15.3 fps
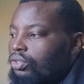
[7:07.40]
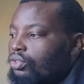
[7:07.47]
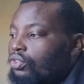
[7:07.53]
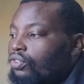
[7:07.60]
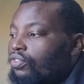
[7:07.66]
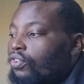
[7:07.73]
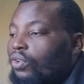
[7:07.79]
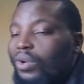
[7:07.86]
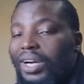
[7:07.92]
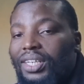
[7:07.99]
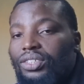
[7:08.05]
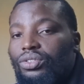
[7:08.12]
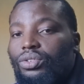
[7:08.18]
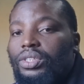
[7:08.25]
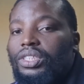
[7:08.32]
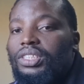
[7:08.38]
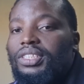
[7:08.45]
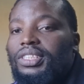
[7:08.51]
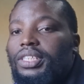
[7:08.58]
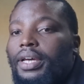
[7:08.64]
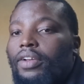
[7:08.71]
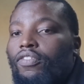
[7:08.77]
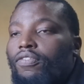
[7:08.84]
to focus on
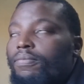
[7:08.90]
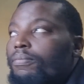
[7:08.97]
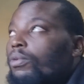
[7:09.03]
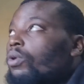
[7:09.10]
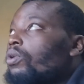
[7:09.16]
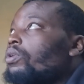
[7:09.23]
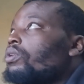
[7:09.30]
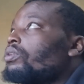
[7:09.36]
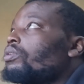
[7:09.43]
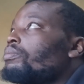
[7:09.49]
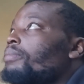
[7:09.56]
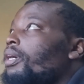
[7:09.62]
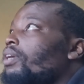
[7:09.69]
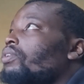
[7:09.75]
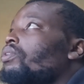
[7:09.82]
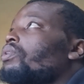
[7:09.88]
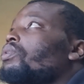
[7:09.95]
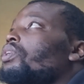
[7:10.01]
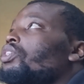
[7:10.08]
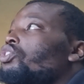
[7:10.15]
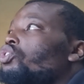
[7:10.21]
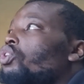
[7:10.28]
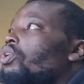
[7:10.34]
itself more by
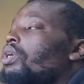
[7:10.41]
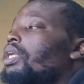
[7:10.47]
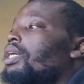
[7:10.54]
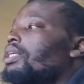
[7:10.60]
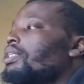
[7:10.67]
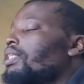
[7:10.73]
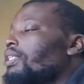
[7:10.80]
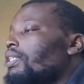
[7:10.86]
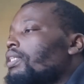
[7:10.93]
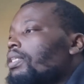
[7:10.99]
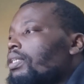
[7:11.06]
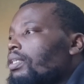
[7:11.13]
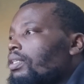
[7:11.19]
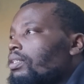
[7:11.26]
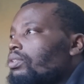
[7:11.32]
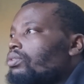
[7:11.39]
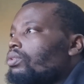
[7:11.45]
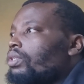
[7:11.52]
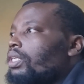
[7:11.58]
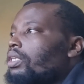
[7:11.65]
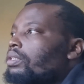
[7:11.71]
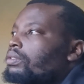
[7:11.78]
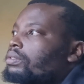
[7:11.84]
growing taller. So
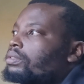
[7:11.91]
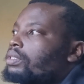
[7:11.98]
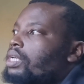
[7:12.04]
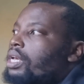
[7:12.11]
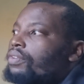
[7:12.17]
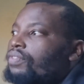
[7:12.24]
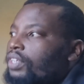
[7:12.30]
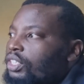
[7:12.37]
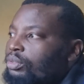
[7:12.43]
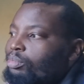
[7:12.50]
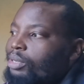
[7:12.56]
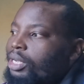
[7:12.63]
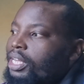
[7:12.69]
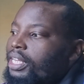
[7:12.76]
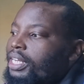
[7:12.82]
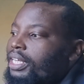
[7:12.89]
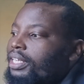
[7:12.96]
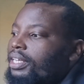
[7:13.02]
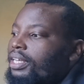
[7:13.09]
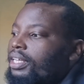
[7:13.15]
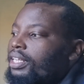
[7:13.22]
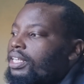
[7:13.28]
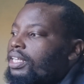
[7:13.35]
now I've explained
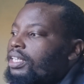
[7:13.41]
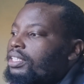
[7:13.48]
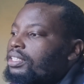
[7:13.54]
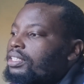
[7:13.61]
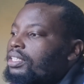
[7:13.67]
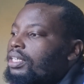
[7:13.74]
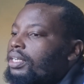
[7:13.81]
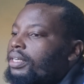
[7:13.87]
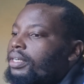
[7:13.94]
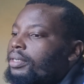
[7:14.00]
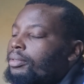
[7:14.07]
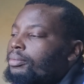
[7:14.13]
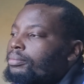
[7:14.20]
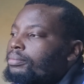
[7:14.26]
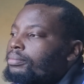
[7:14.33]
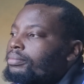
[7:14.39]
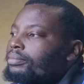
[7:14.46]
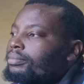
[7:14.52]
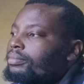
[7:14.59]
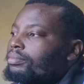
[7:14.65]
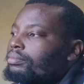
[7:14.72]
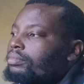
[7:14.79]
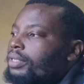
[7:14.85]
again that
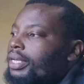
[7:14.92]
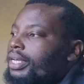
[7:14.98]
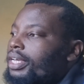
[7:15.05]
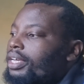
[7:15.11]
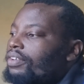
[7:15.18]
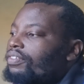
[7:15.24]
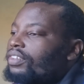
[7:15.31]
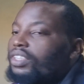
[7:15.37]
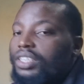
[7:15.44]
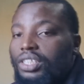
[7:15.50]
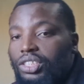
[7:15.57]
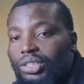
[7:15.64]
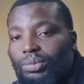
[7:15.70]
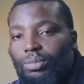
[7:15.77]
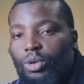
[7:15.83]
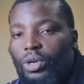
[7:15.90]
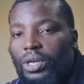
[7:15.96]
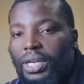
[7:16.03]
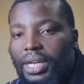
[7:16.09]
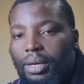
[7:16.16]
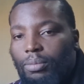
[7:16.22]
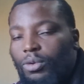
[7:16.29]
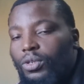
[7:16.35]
I have a small
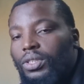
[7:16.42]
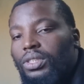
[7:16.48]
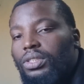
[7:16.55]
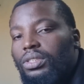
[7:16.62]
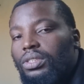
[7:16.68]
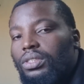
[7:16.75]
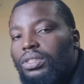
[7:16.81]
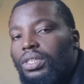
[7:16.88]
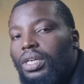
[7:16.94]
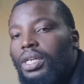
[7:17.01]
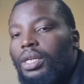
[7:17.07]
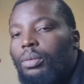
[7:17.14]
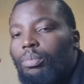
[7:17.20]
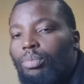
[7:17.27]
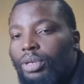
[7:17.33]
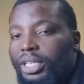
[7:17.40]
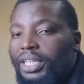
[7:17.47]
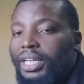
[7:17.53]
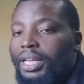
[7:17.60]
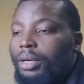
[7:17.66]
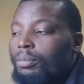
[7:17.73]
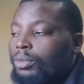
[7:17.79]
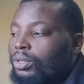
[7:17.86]
lemon and a big
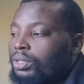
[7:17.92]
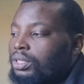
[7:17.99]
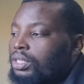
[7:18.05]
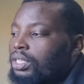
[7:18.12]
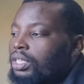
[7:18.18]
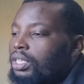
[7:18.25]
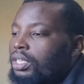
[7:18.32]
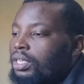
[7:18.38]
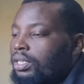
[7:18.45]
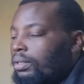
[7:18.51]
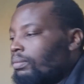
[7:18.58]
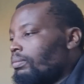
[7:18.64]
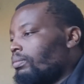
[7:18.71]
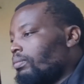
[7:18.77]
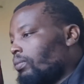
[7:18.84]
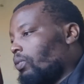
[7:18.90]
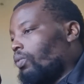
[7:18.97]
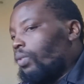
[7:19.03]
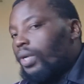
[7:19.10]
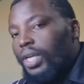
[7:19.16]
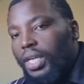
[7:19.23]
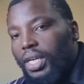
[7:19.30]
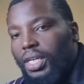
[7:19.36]
lemon
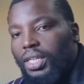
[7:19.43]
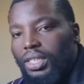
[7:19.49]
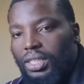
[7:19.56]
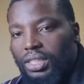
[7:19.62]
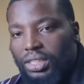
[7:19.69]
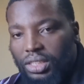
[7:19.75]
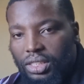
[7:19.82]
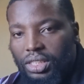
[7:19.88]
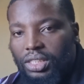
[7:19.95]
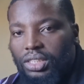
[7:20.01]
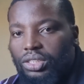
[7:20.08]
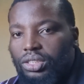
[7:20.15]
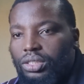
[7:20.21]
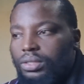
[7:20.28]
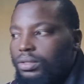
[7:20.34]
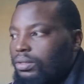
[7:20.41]
where the seeds